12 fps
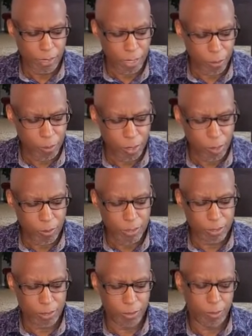and we're
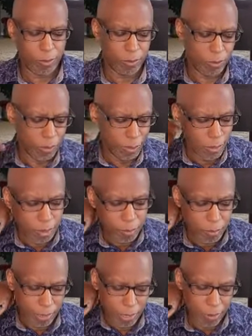going to
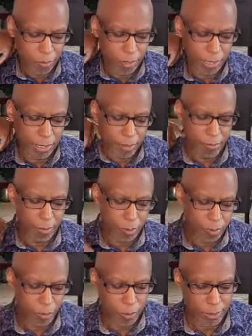begin reading at
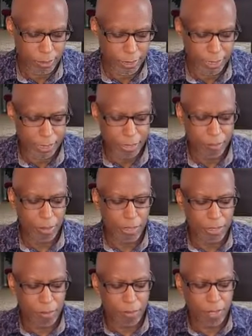verse 14. But
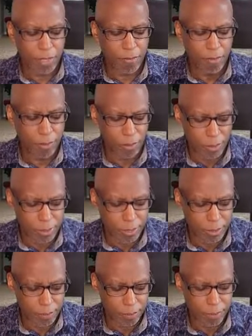let's pray first
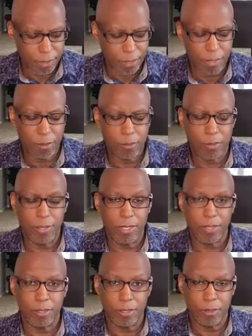and then we'll get
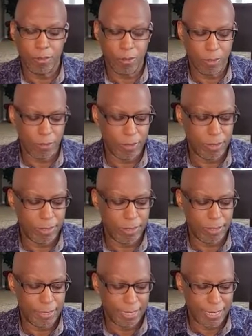into the word
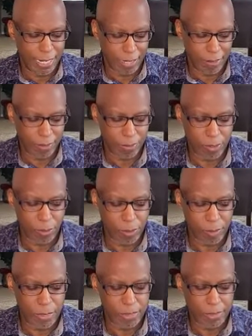together. So we'll
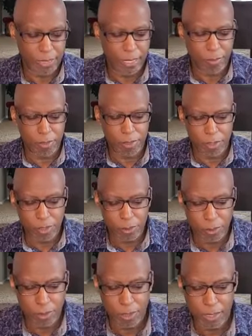be in James
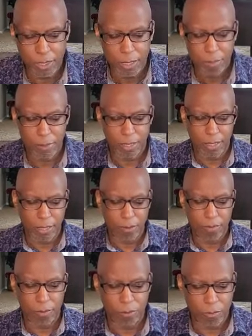2, beginning
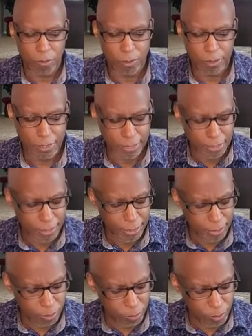at verse
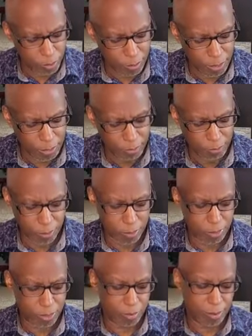14, and we'll go down to
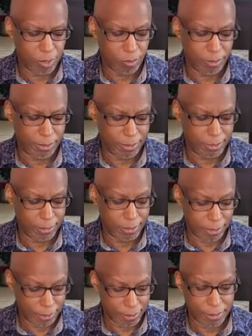verse number
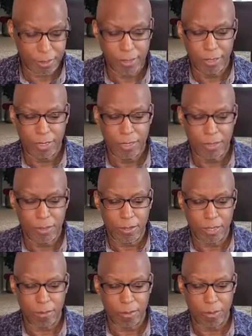26. So
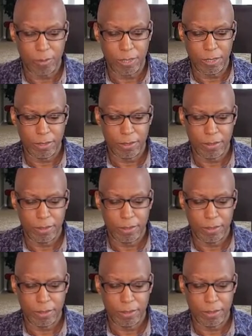that's what we're